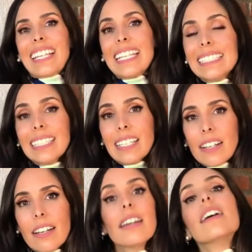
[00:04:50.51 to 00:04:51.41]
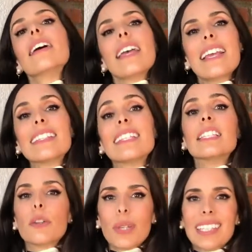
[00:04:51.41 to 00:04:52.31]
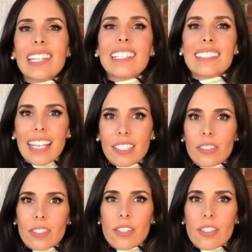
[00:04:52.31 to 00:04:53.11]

easier, is in the retail sector.